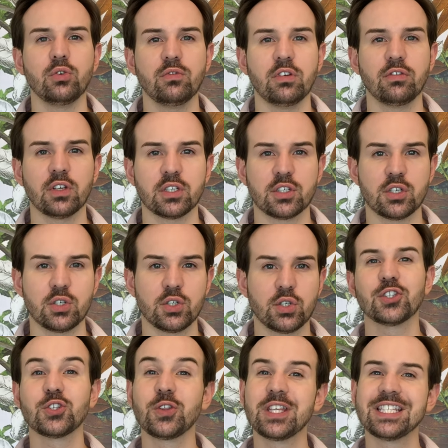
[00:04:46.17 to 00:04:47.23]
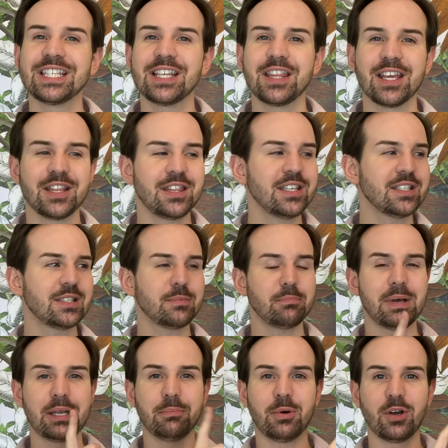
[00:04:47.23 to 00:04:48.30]
U V filters. So this is this
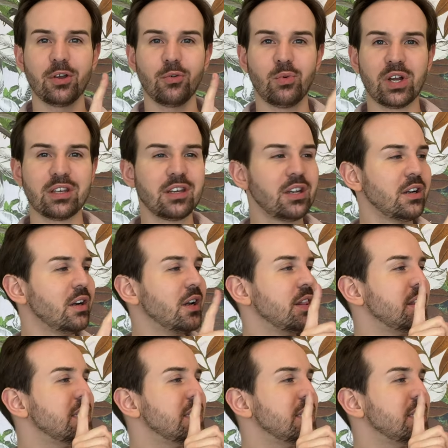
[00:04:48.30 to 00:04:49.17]
bad boy right here.